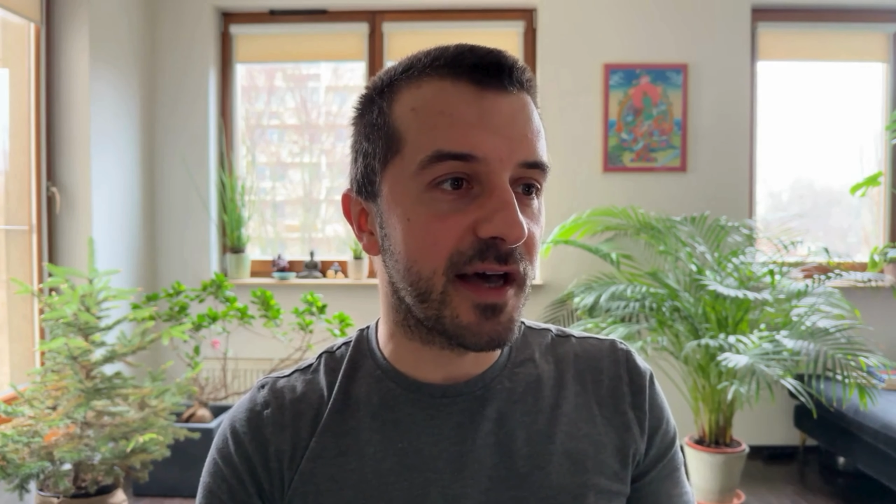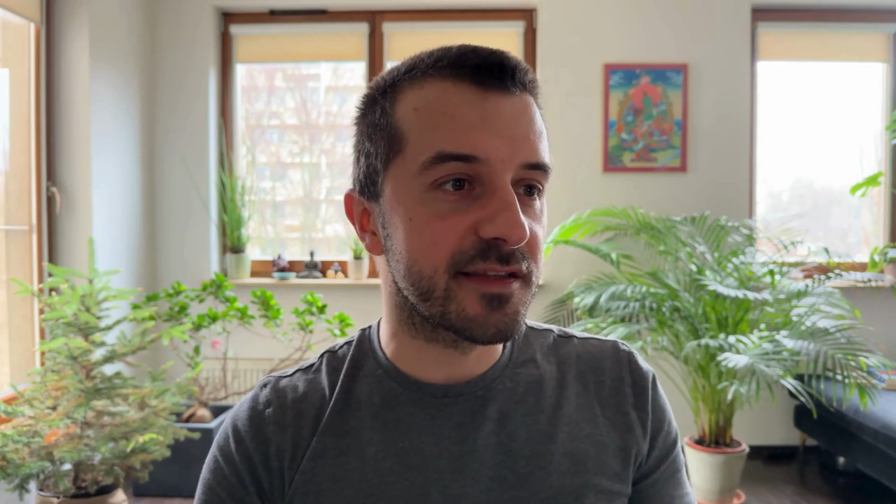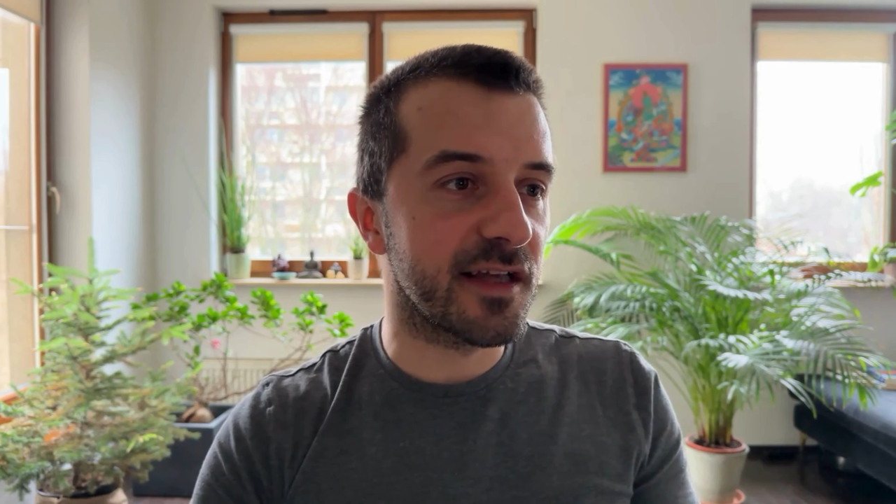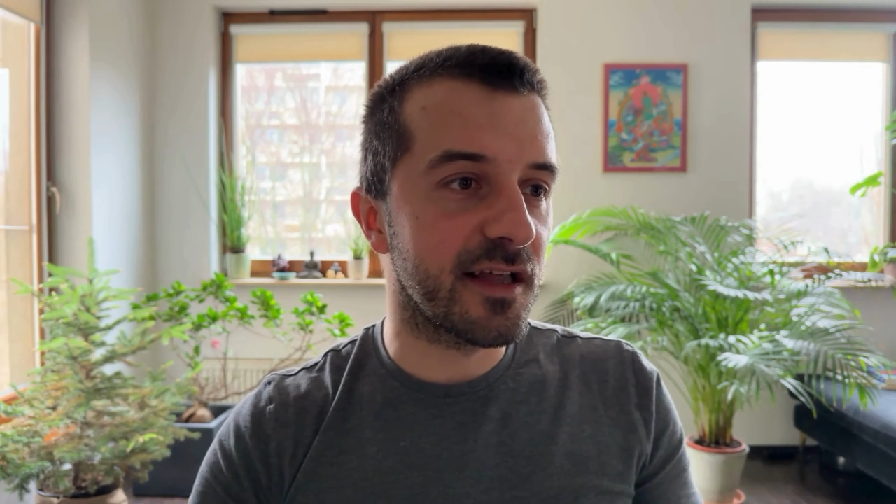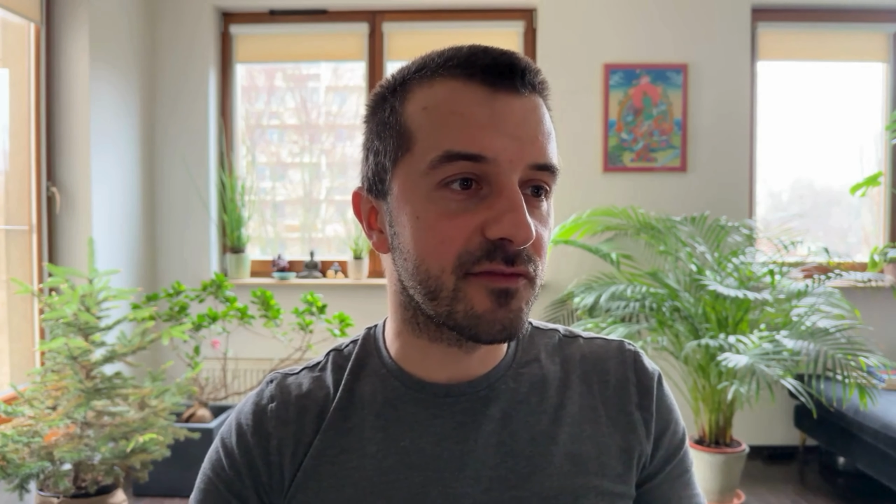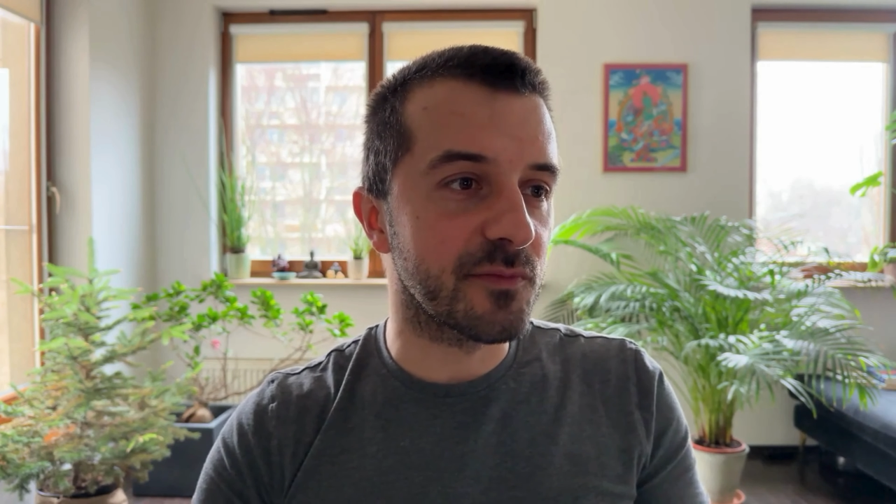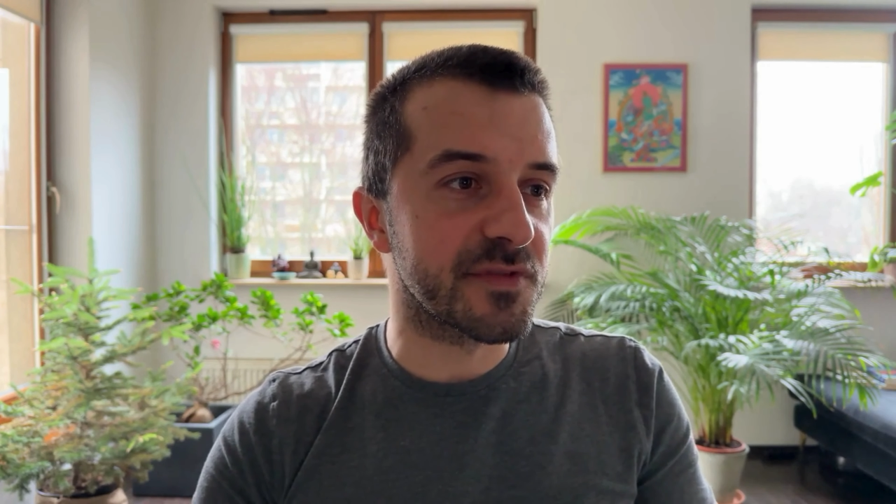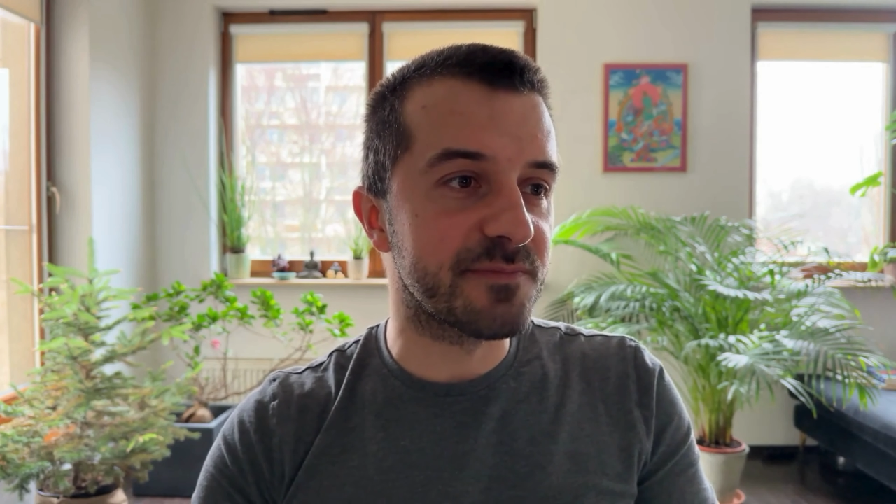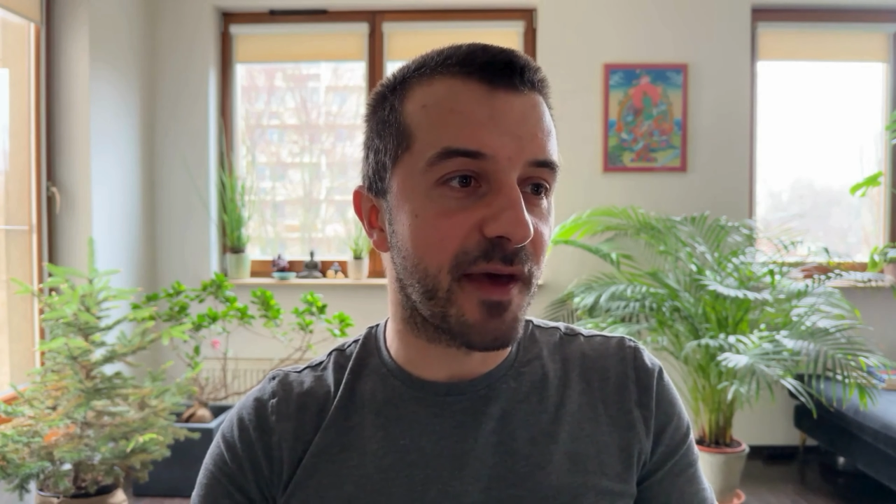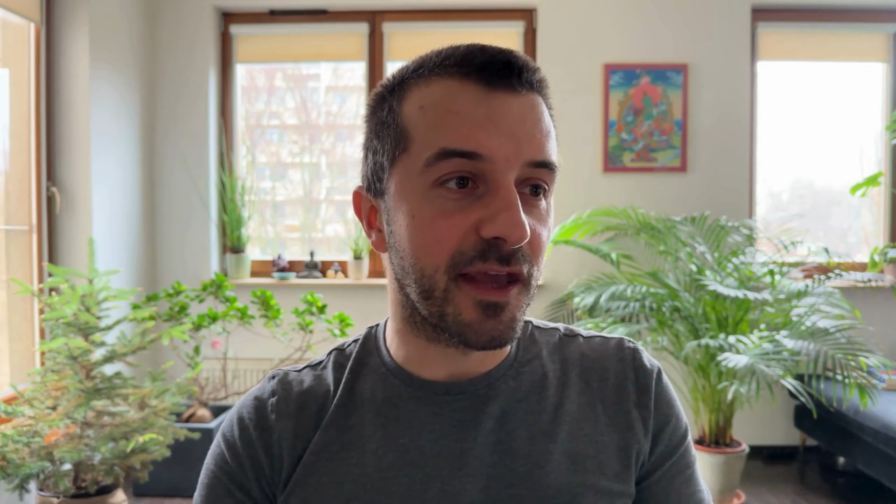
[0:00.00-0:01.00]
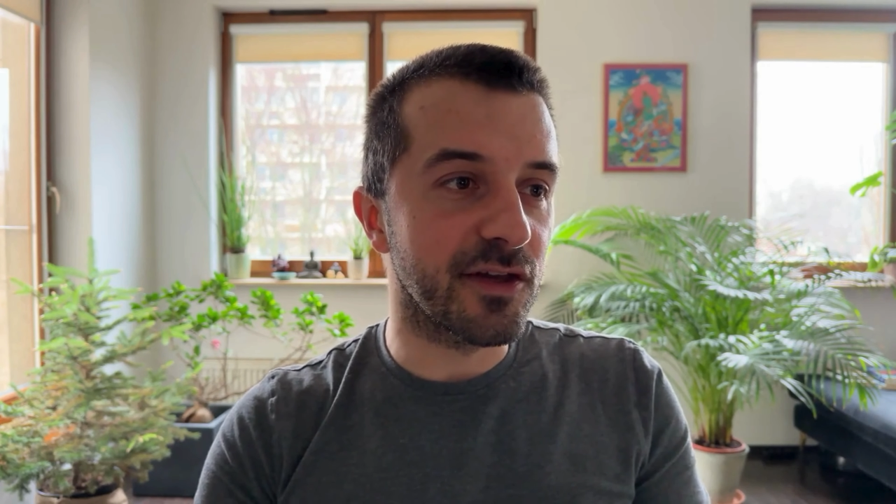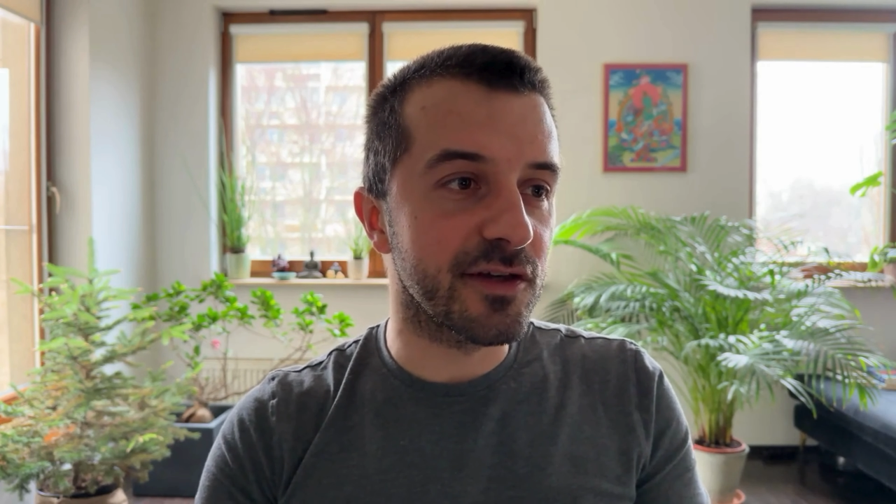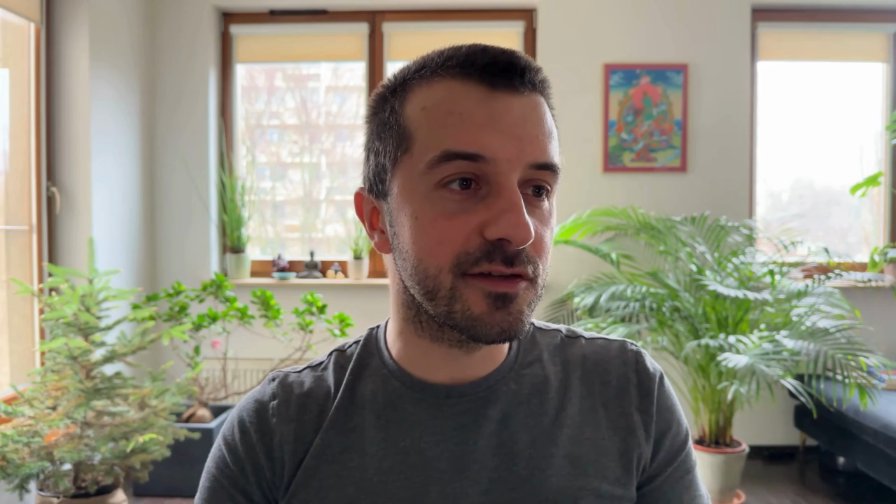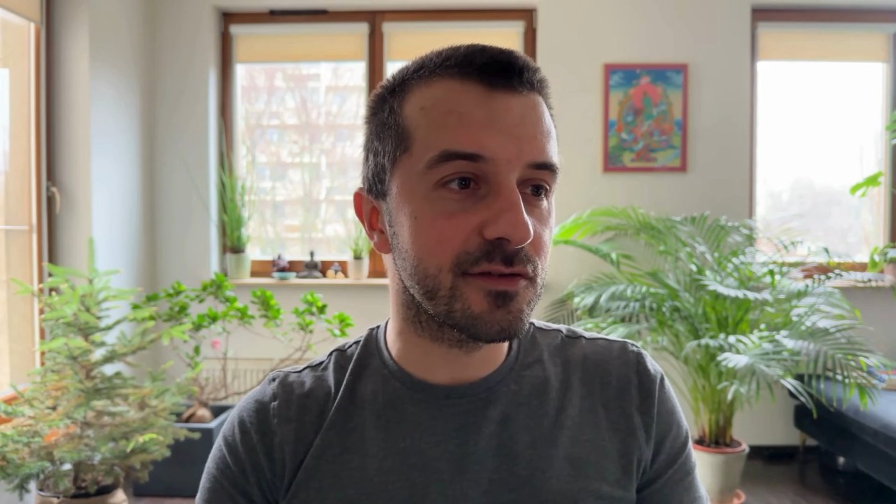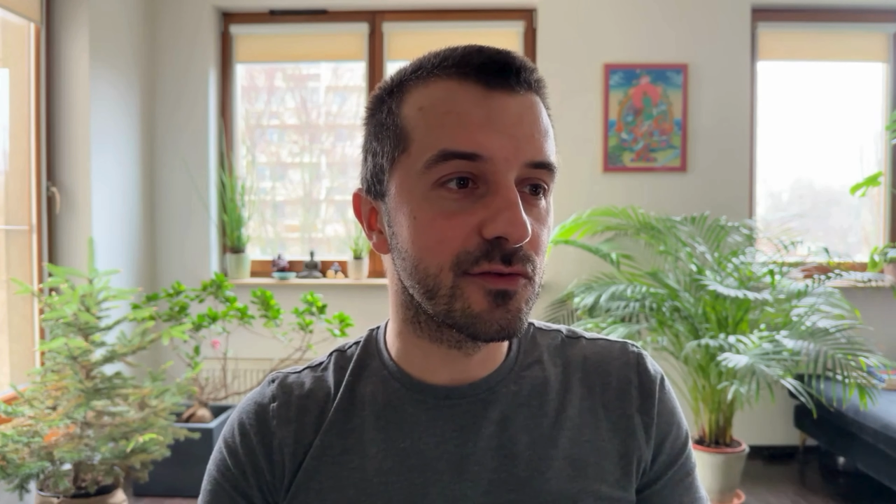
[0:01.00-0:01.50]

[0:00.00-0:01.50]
Adela from Spain,